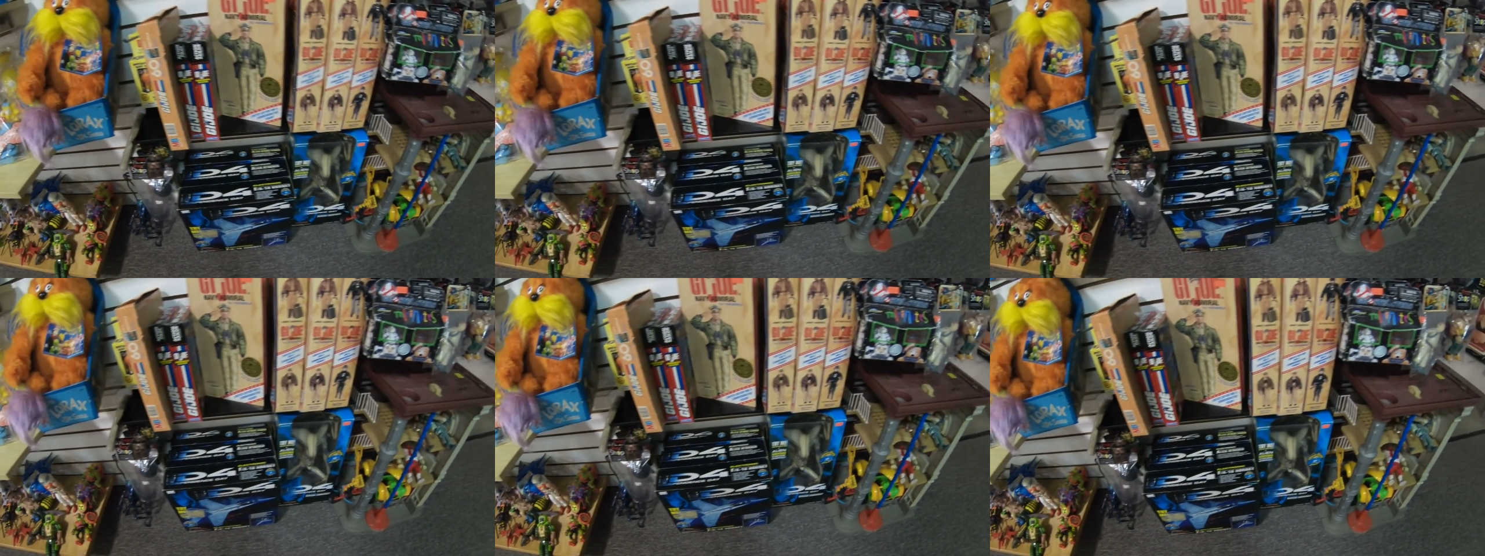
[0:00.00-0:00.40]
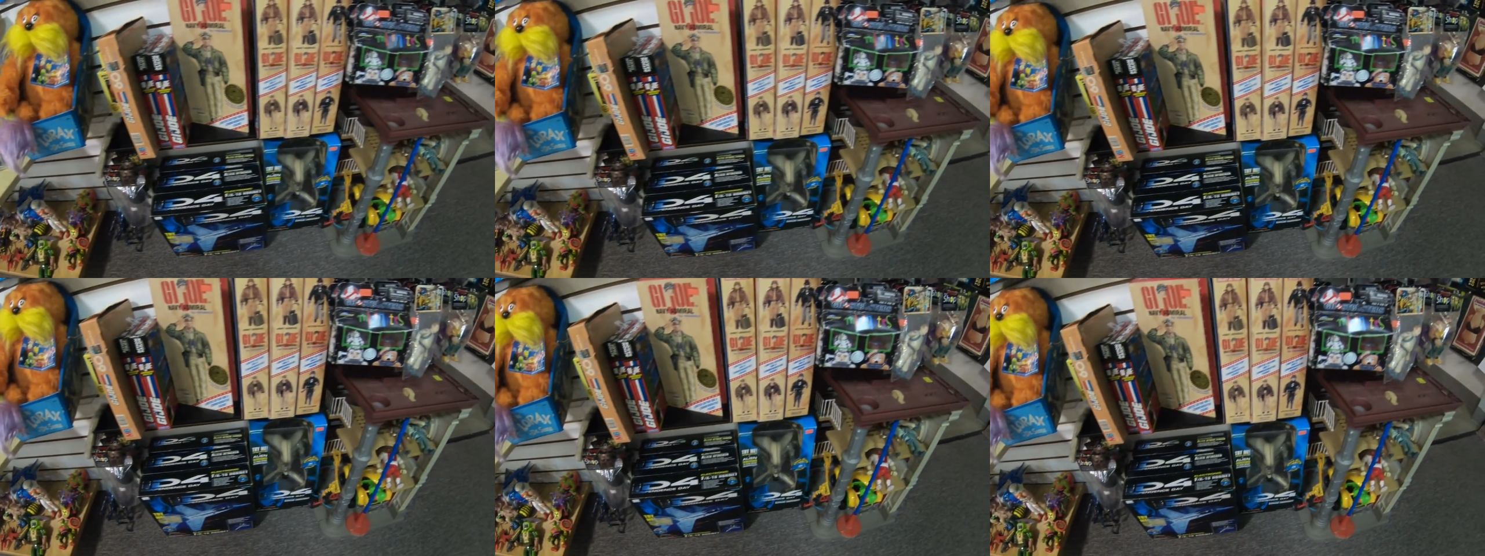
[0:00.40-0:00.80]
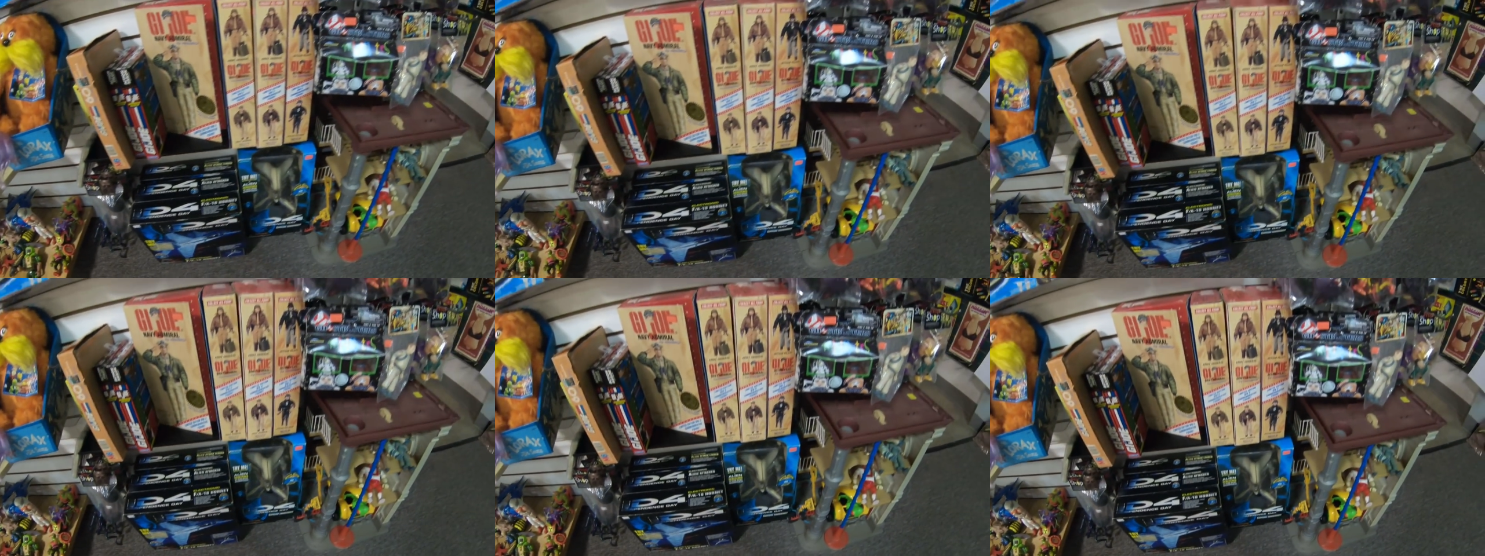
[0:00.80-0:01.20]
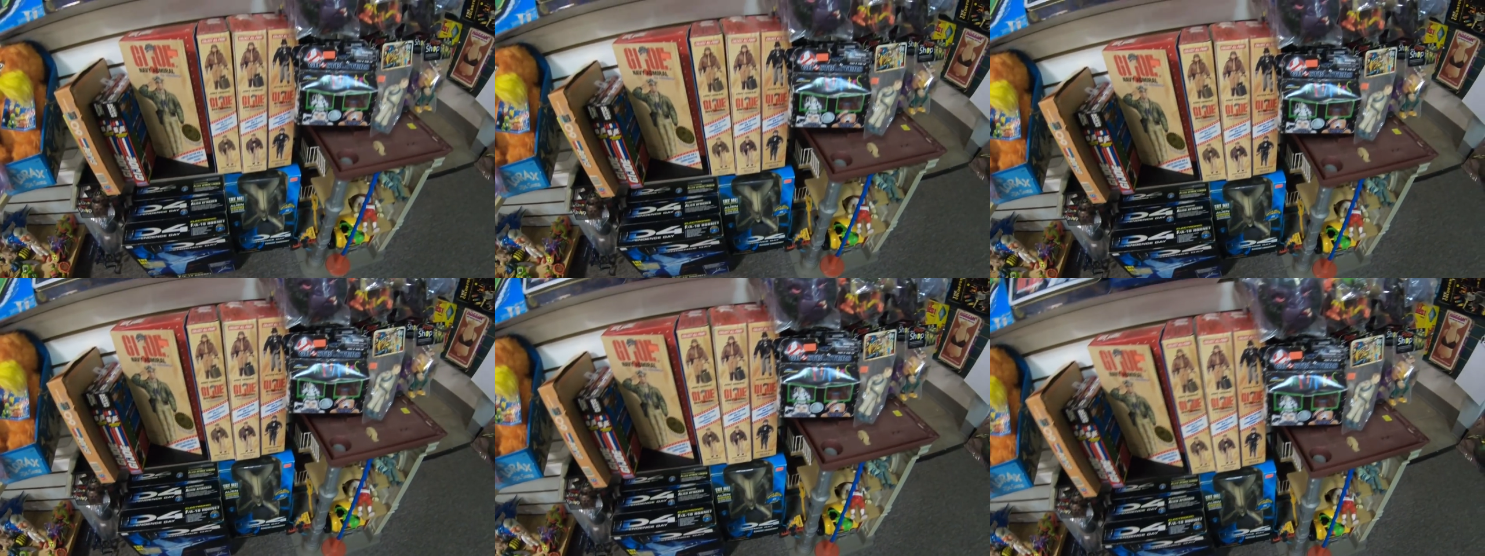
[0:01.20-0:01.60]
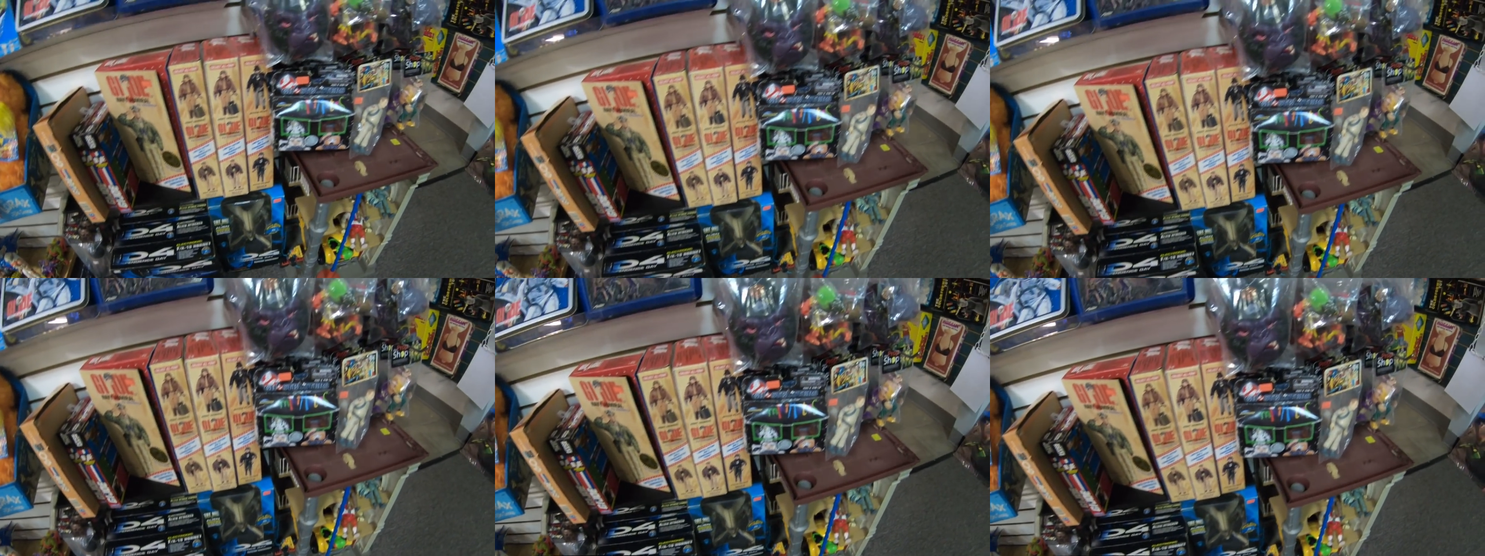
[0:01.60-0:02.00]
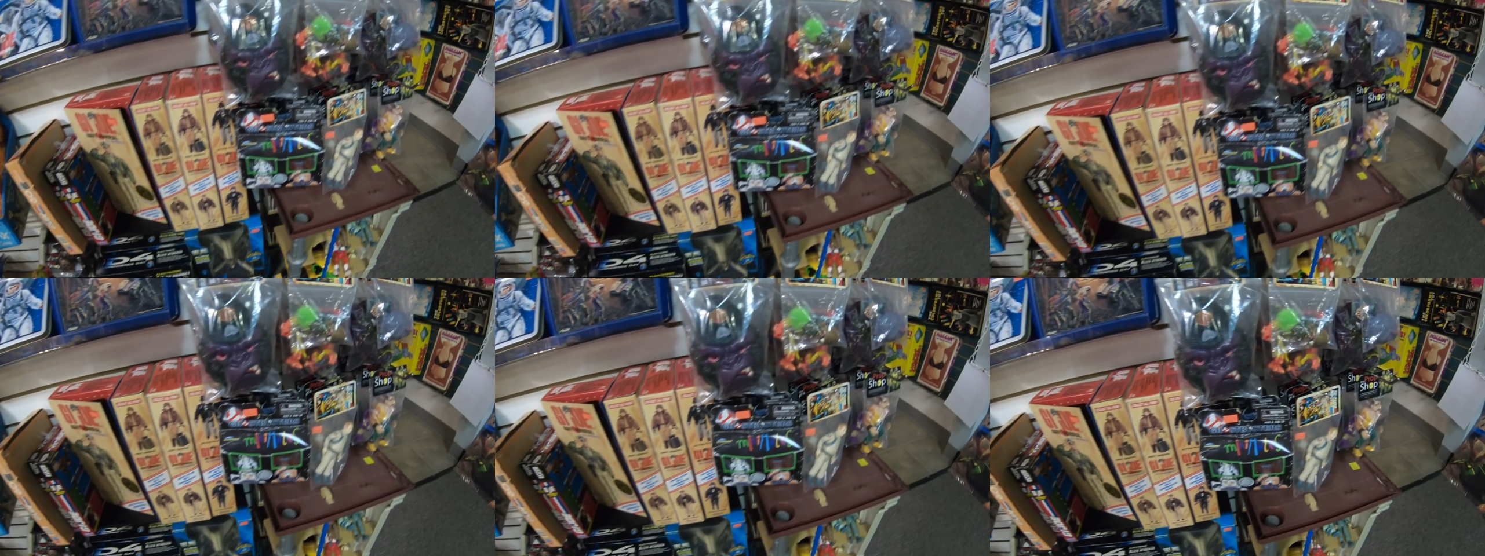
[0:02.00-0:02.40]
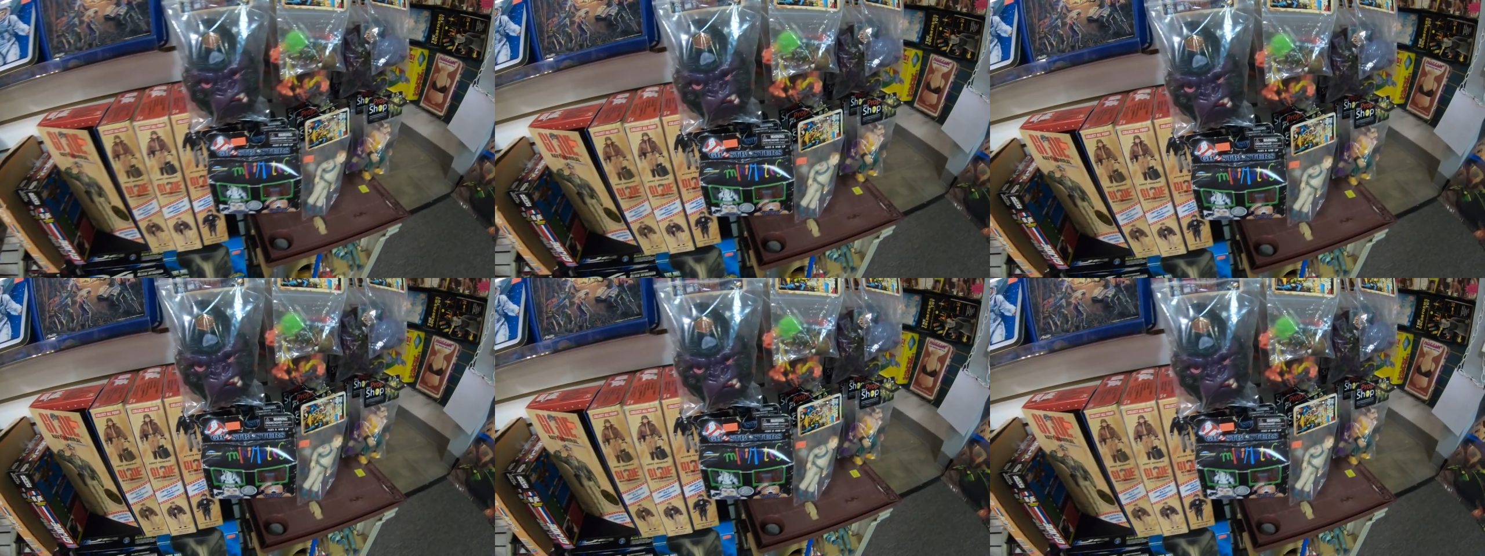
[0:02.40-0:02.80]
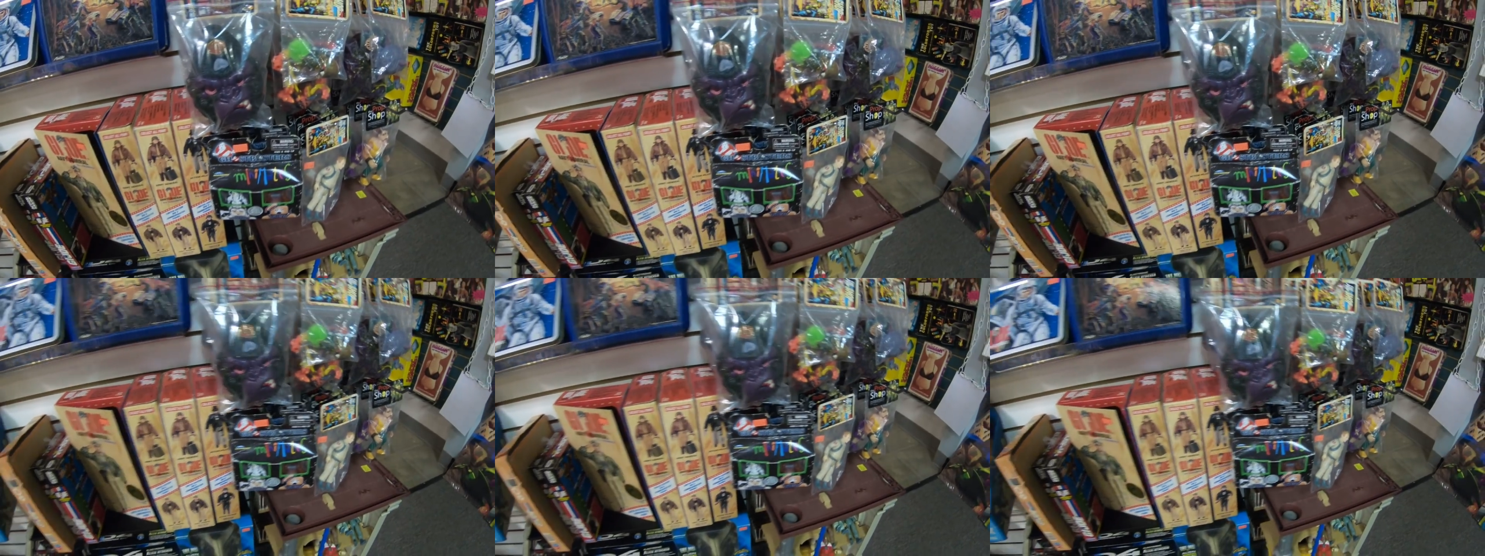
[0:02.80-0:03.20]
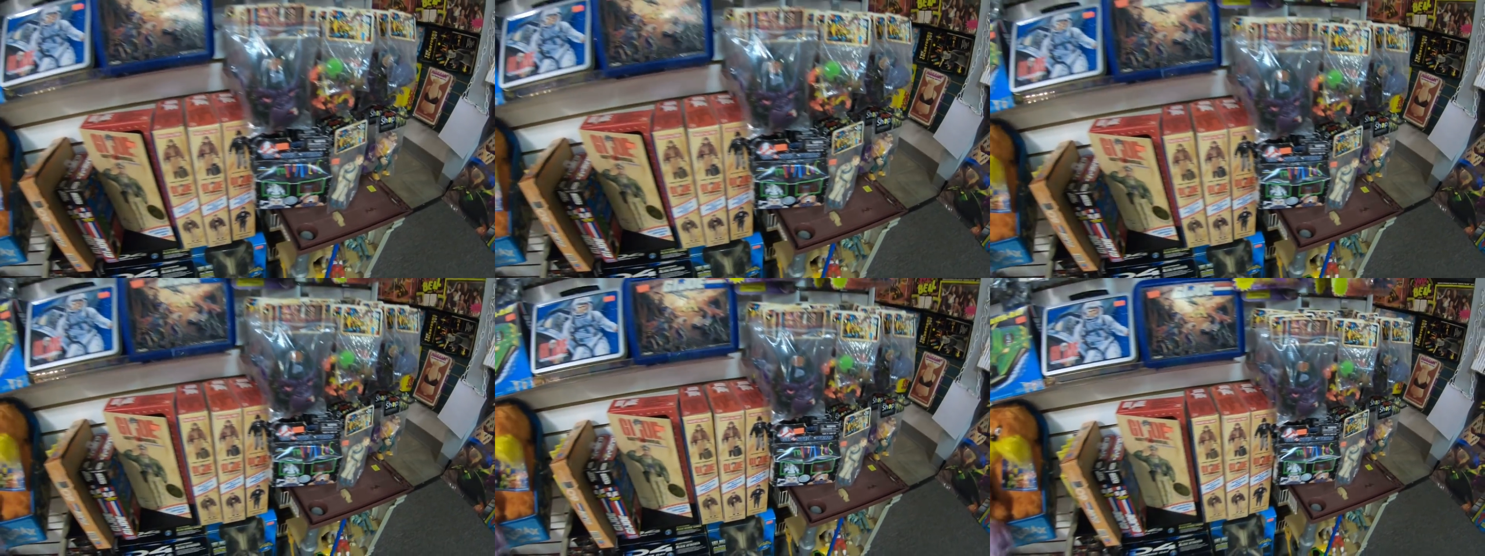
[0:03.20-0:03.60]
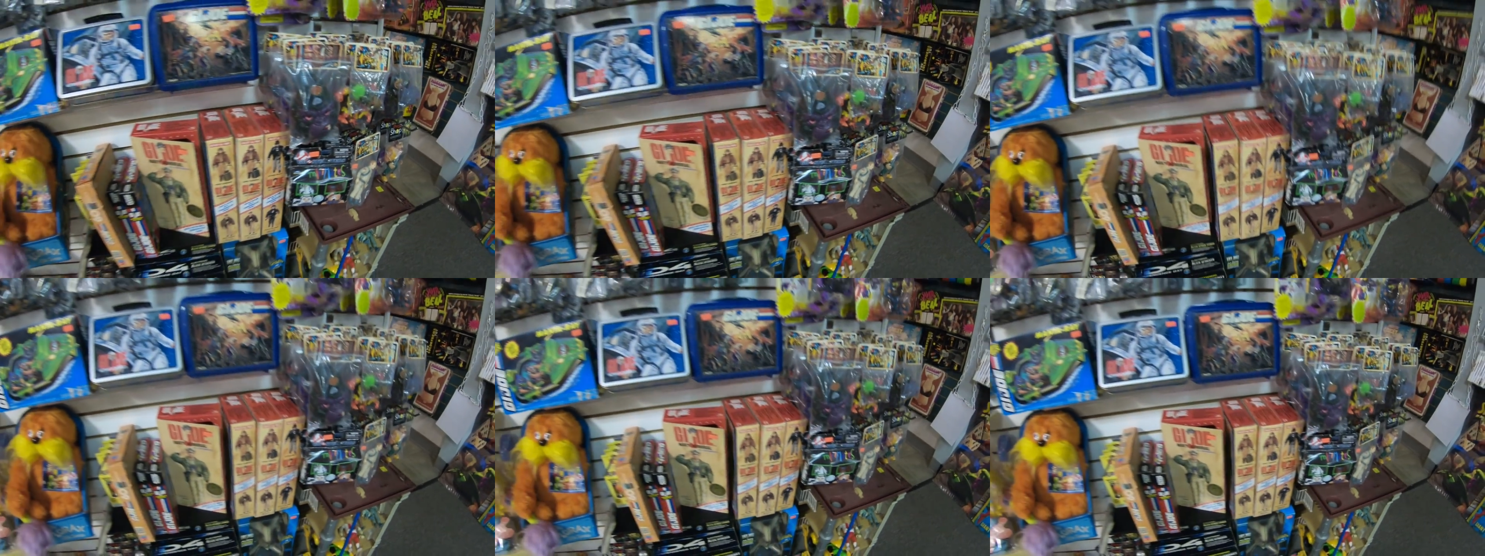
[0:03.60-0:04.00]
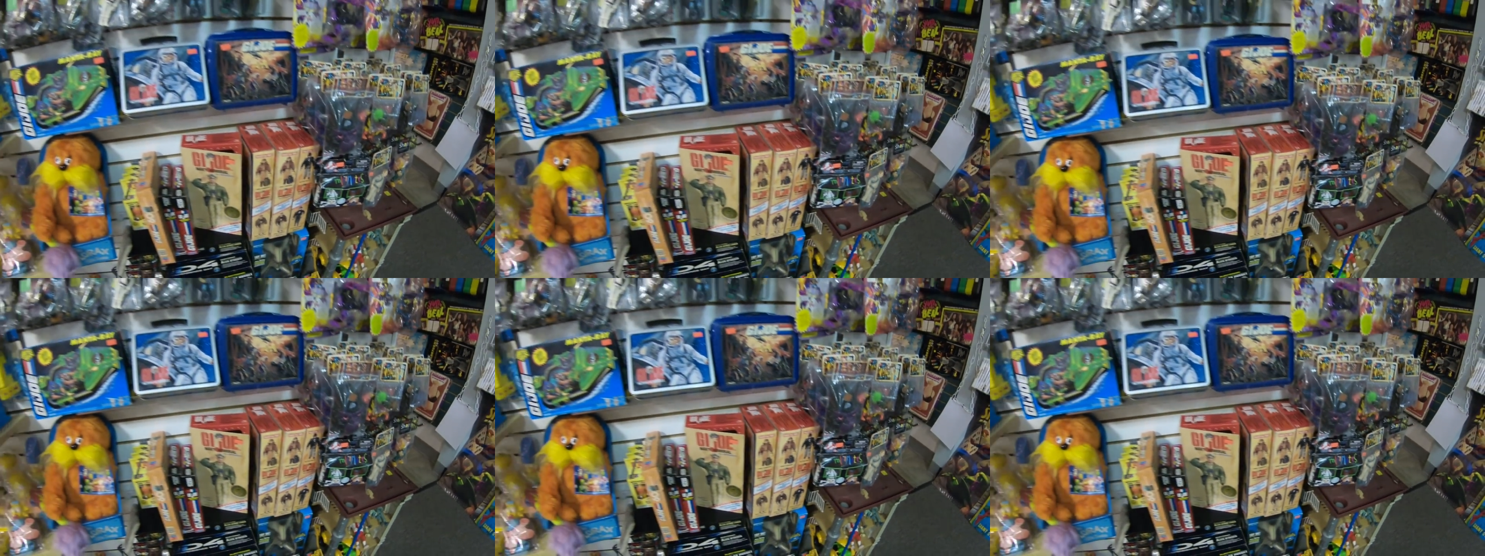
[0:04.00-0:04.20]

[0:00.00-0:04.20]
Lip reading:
[unreadable: no face in view]